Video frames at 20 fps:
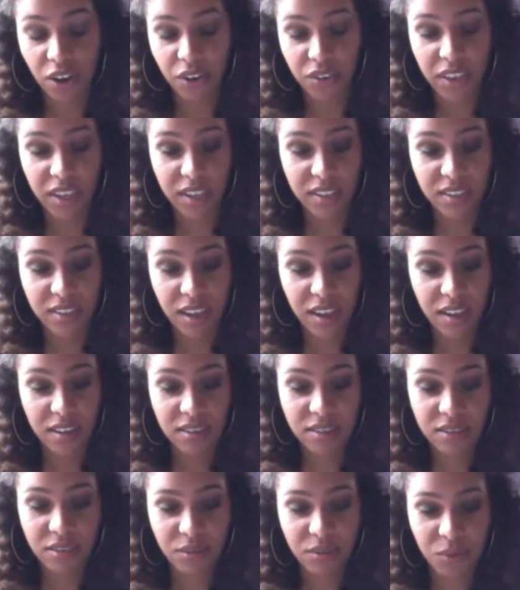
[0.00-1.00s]
Are they
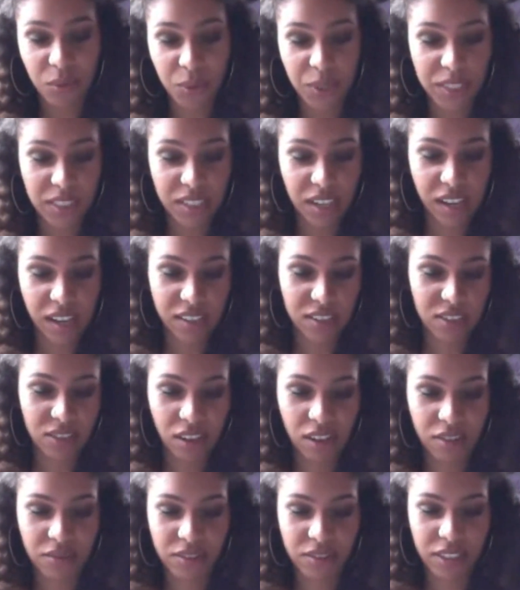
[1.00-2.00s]
dead? Royce
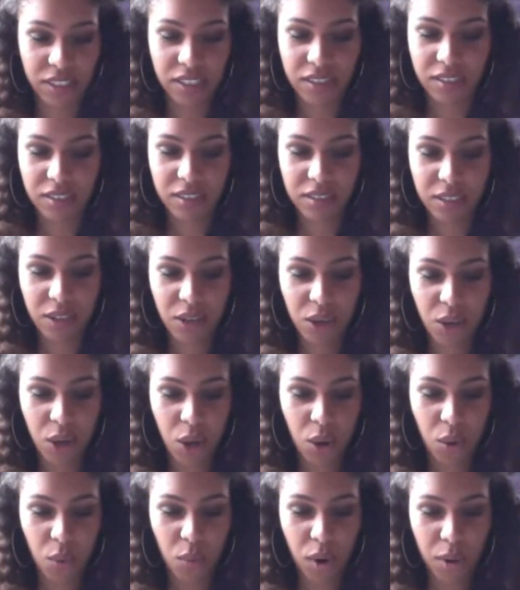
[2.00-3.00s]
asked softly.
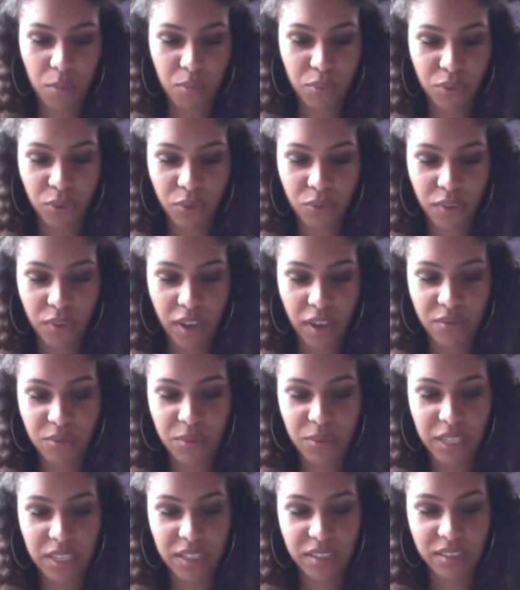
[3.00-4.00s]
What proof
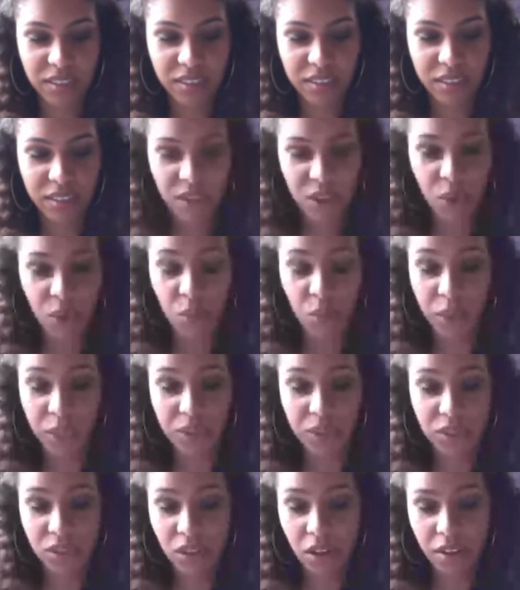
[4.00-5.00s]
have we?
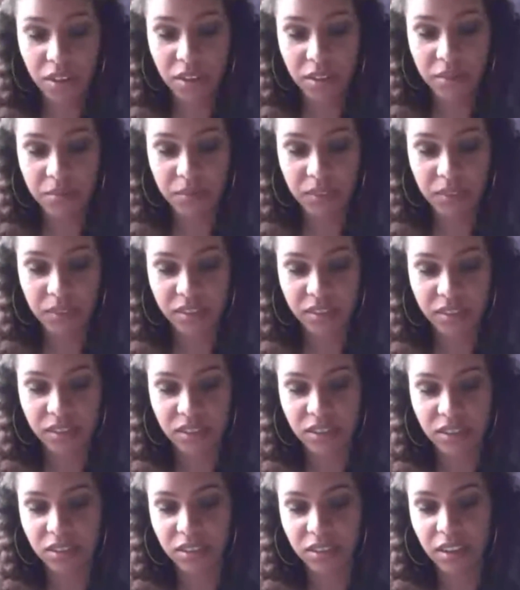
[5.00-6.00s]
Will saw them,
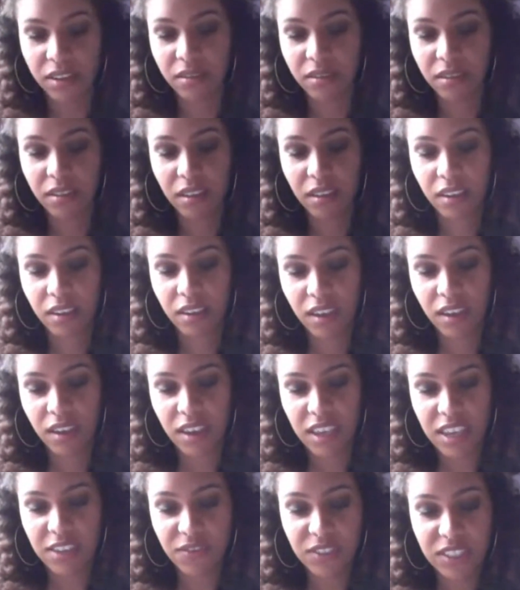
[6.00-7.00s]
Garrett said.
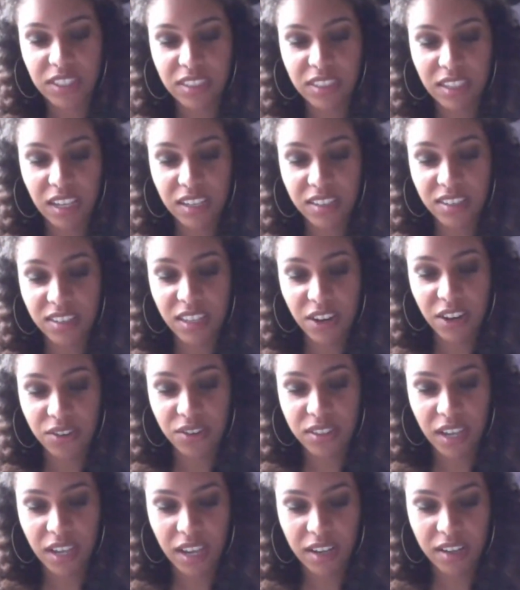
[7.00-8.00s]
If he says they
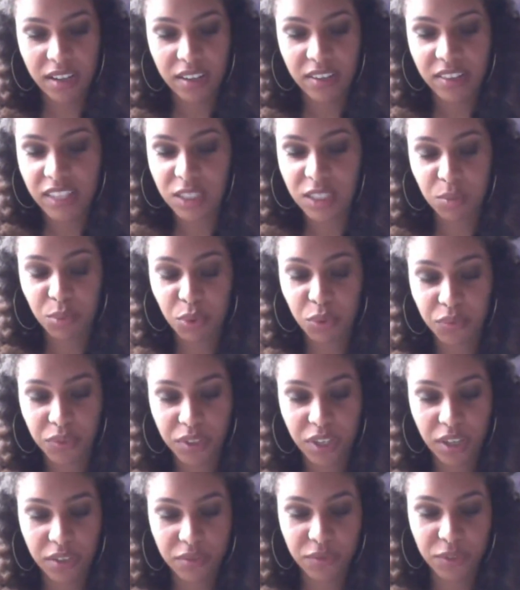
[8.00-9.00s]
are dead, that's proof
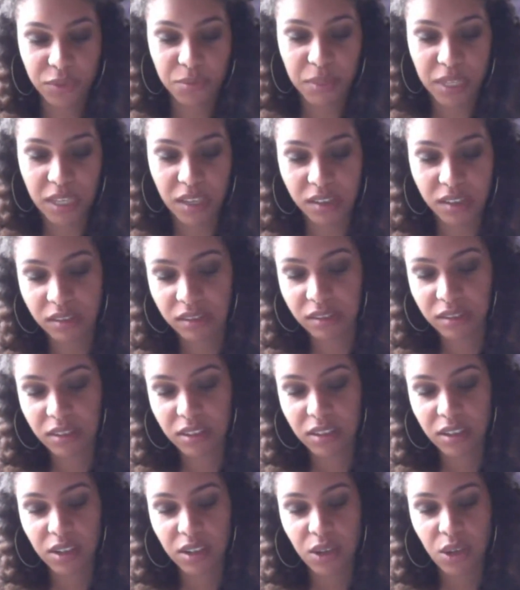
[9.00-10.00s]
enough for me.
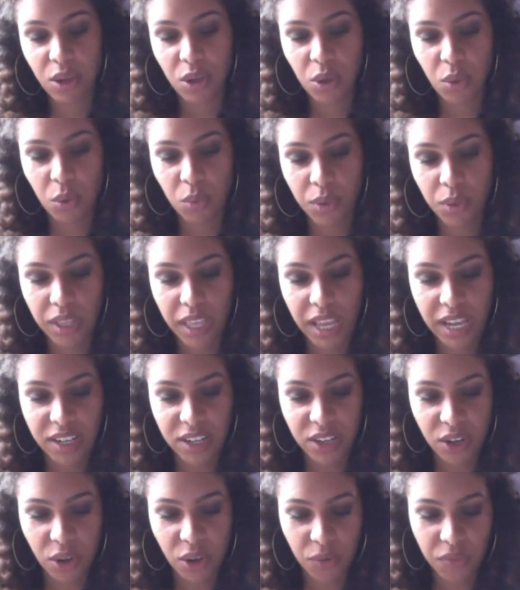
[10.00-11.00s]
Will had
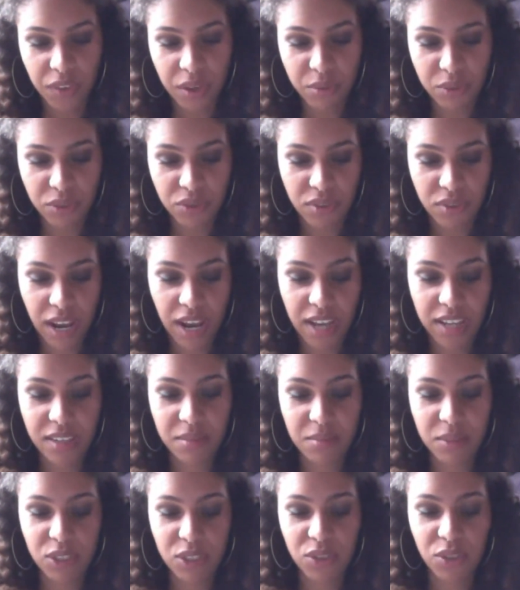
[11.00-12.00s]
known they would drag
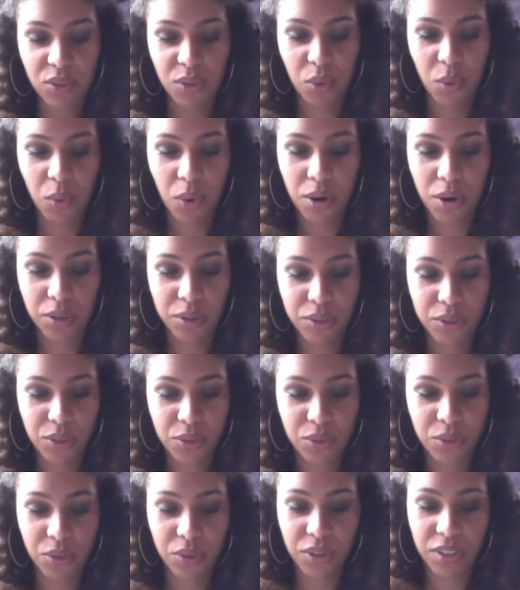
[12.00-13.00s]
him into the quarrel
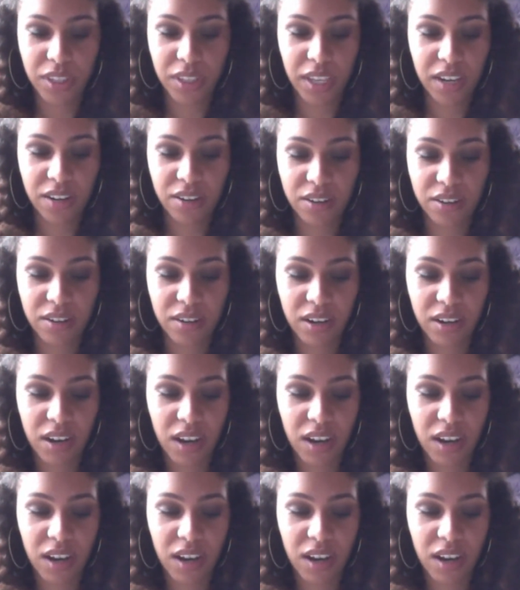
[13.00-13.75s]
sooner or later.